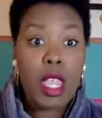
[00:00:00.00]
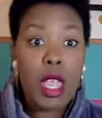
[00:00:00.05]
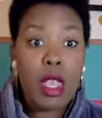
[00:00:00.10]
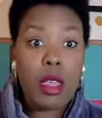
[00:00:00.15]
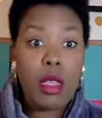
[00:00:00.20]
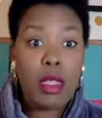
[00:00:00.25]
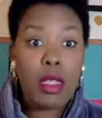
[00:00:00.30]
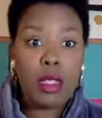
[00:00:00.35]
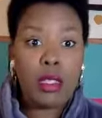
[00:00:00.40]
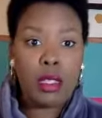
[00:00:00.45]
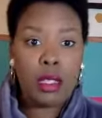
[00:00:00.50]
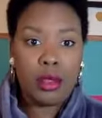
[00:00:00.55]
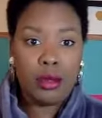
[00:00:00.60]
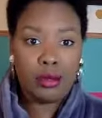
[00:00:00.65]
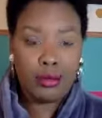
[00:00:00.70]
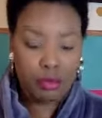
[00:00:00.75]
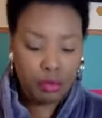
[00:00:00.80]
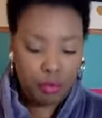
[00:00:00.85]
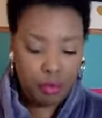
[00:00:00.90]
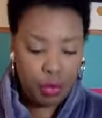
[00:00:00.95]
And that's it.
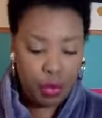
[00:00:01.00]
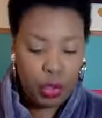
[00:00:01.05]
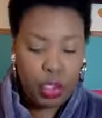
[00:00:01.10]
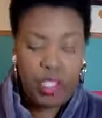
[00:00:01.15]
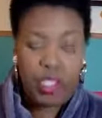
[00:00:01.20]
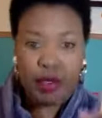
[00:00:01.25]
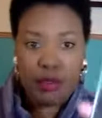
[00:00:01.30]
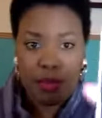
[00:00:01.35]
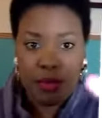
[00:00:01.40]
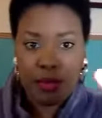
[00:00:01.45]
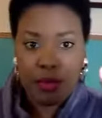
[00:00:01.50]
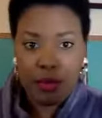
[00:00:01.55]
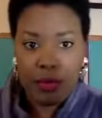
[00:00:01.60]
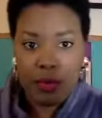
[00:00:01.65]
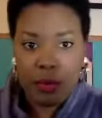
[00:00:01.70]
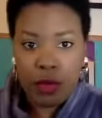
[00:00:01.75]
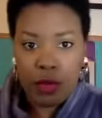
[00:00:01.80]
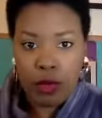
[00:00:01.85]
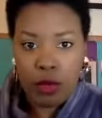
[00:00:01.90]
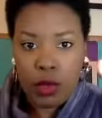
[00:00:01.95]
We're done.
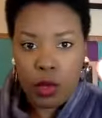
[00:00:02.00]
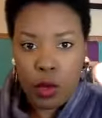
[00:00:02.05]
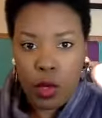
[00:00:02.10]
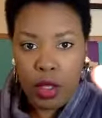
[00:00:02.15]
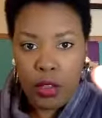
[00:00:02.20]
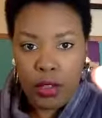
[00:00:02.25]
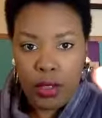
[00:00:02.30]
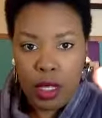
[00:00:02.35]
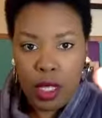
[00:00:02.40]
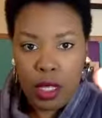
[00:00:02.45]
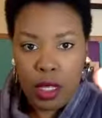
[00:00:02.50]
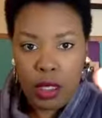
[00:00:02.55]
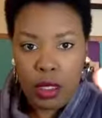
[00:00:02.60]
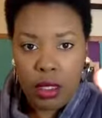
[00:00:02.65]
12 seconds